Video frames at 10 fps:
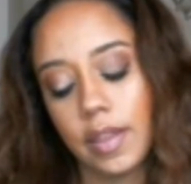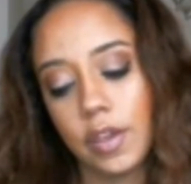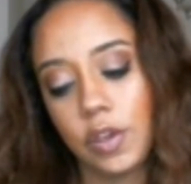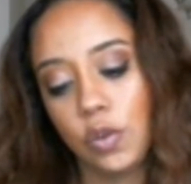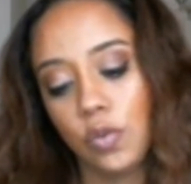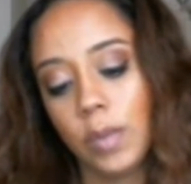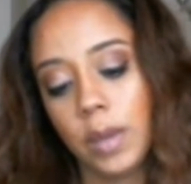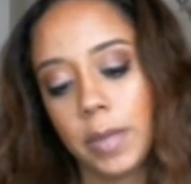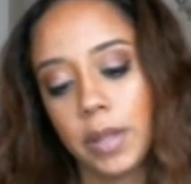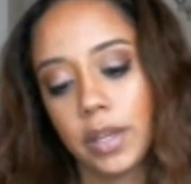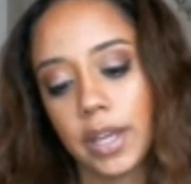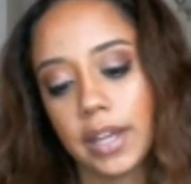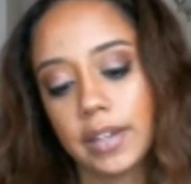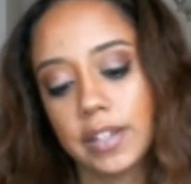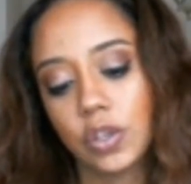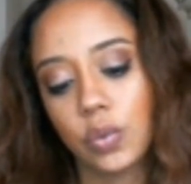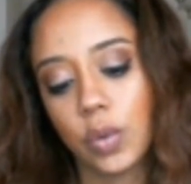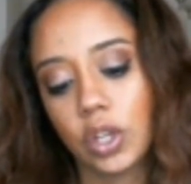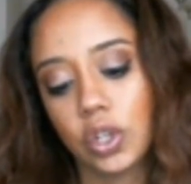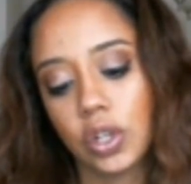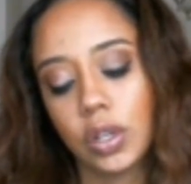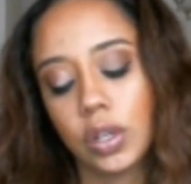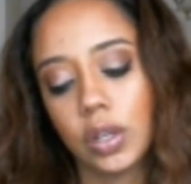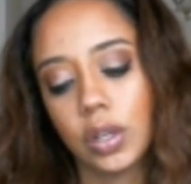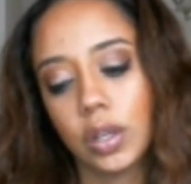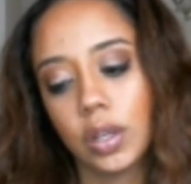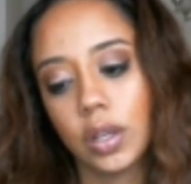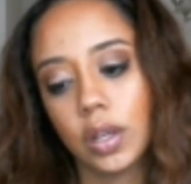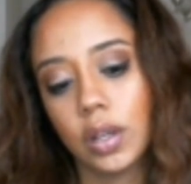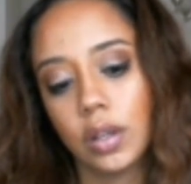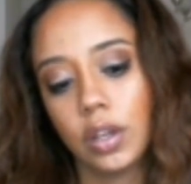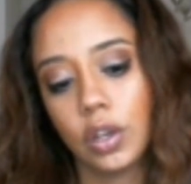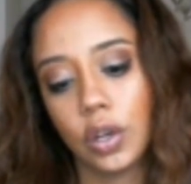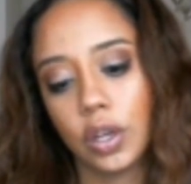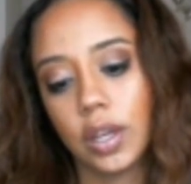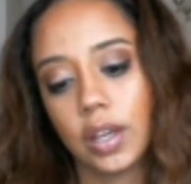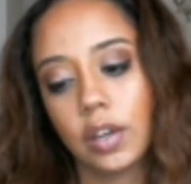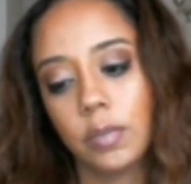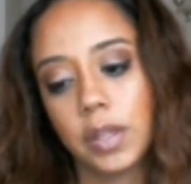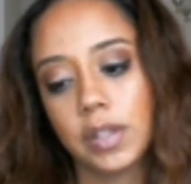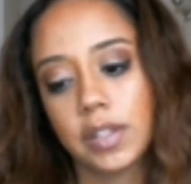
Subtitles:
you may be looking at a situation, you know, it could be the